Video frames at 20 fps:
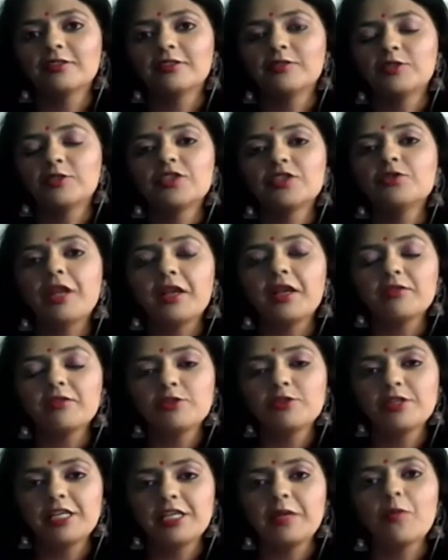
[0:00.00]
just doing
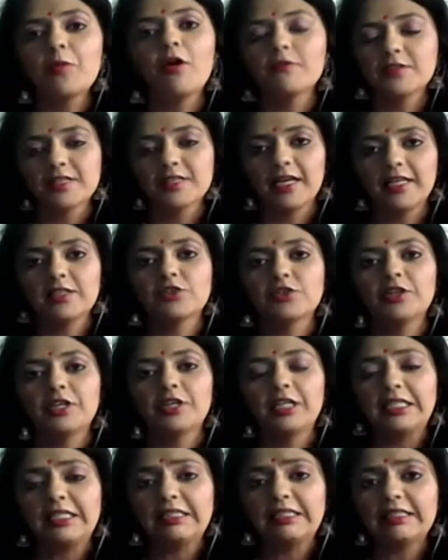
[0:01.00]
team offsites
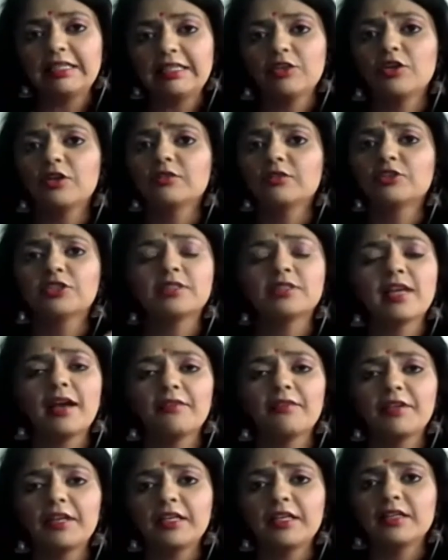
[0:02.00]
or anything, or just
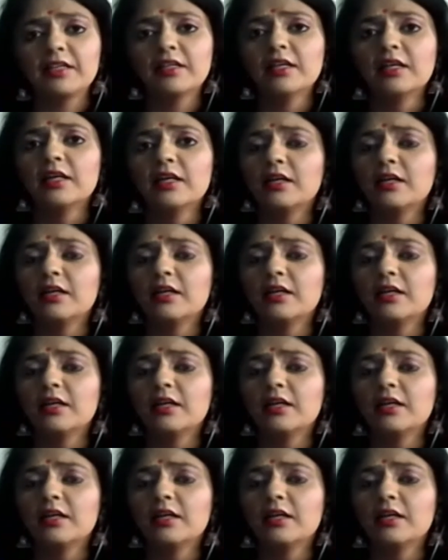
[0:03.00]
having